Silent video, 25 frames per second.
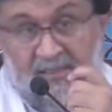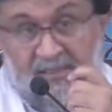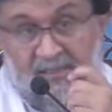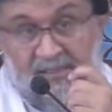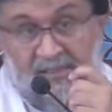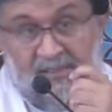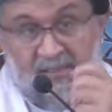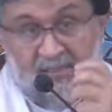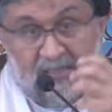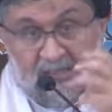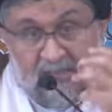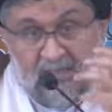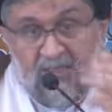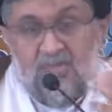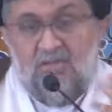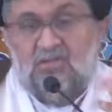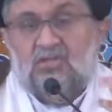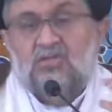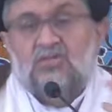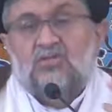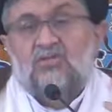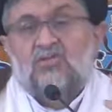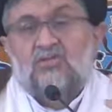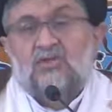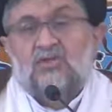
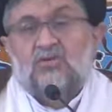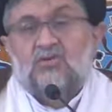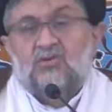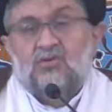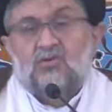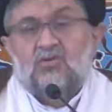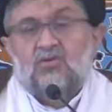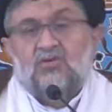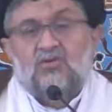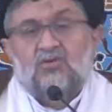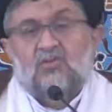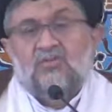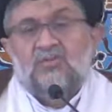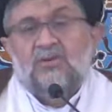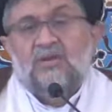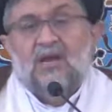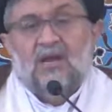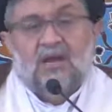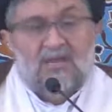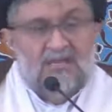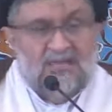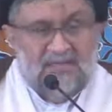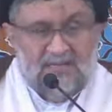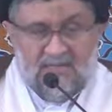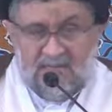reach to the truth
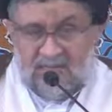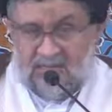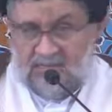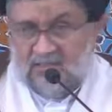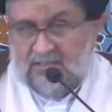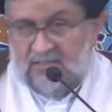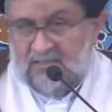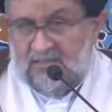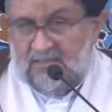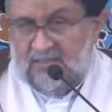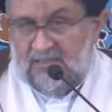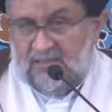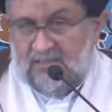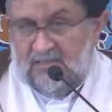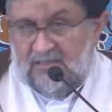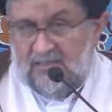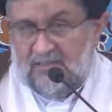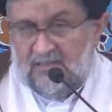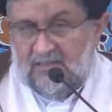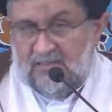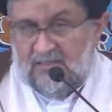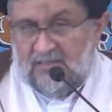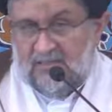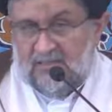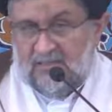behind
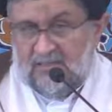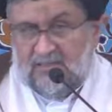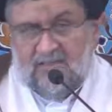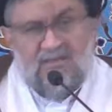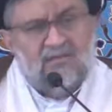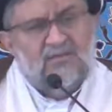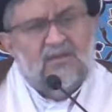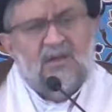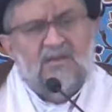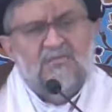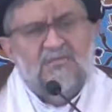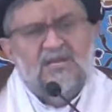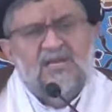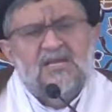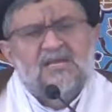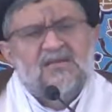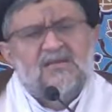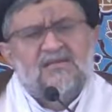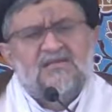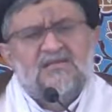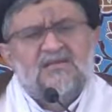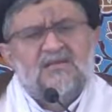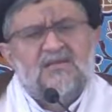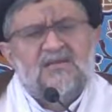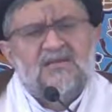this
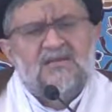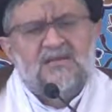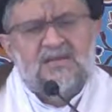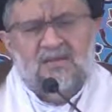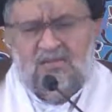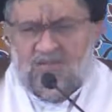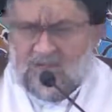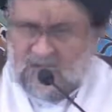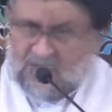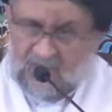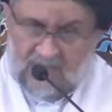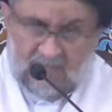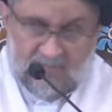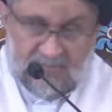amazing nature,